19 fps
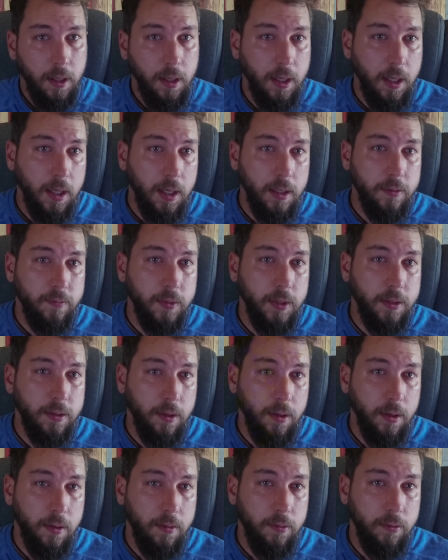And with
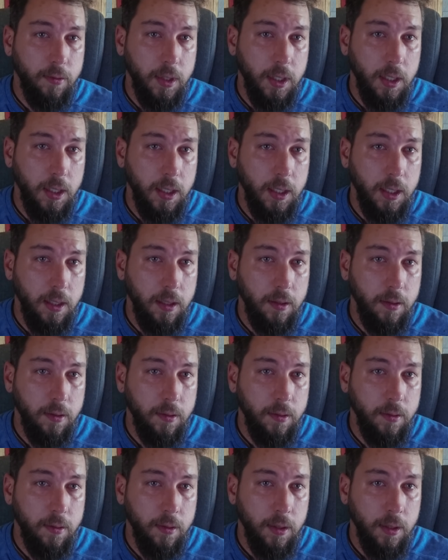a really
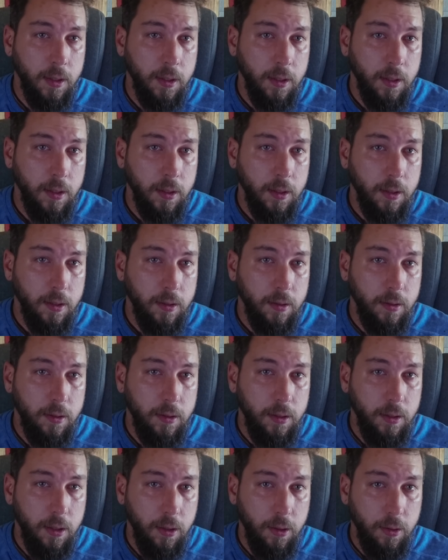
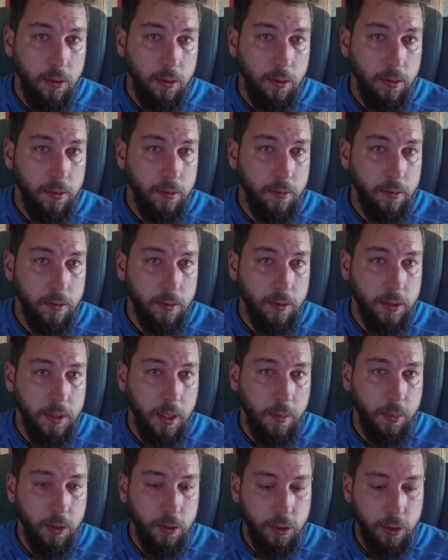low
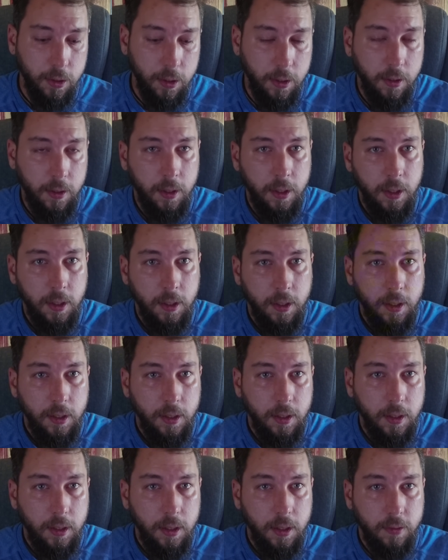temperature,
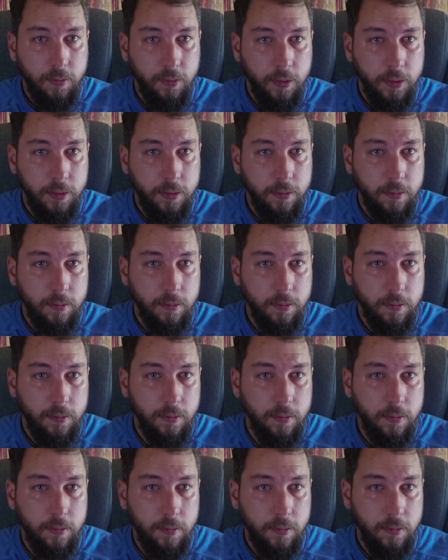it would
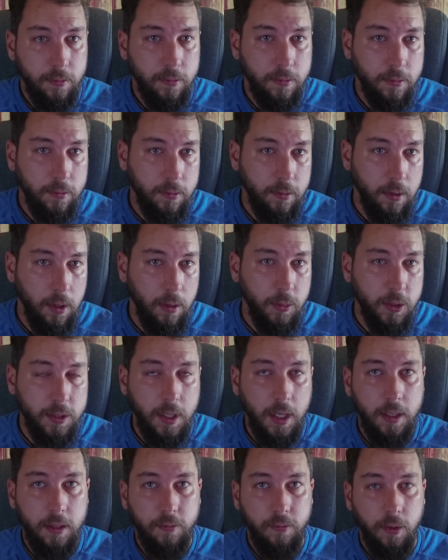almost
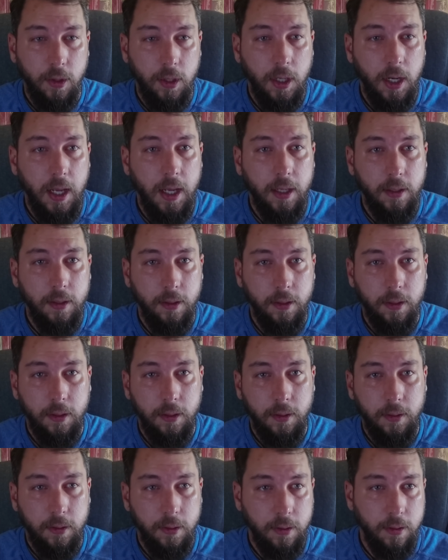kind of work like
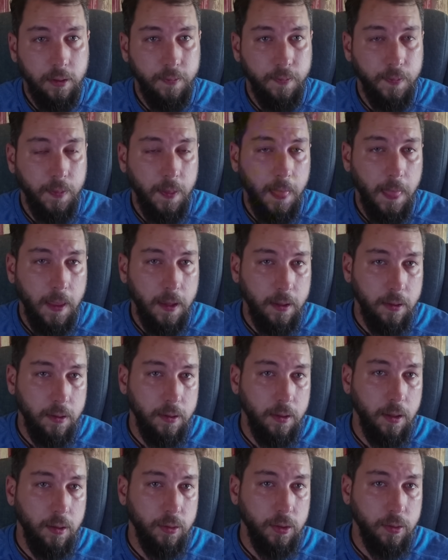an
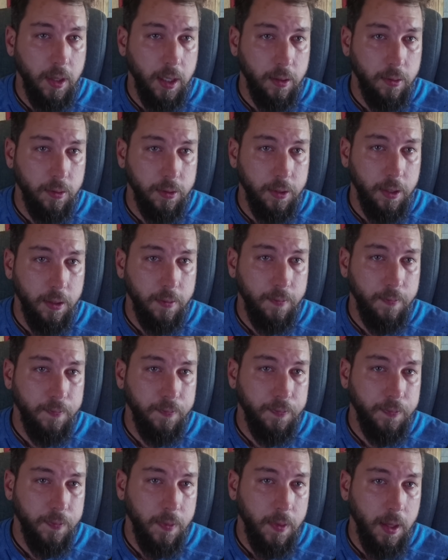autoencoder,
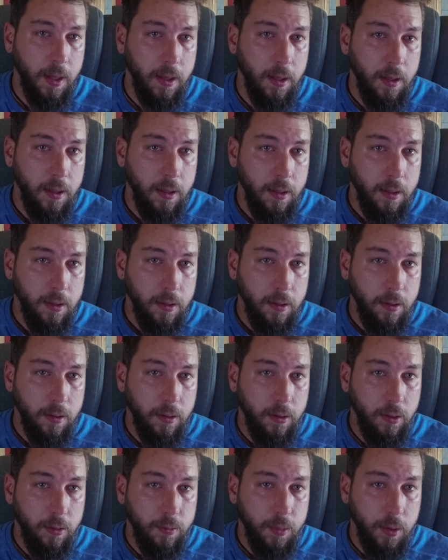a
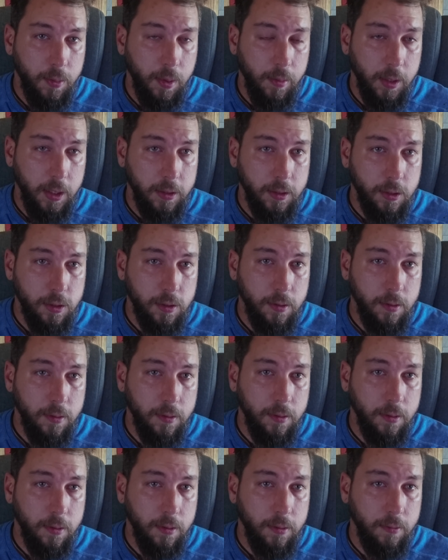non-probability
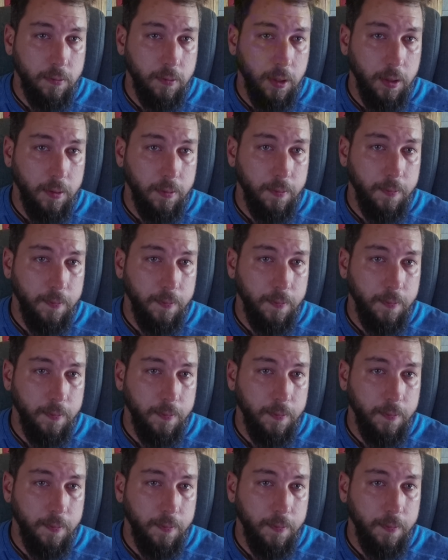one.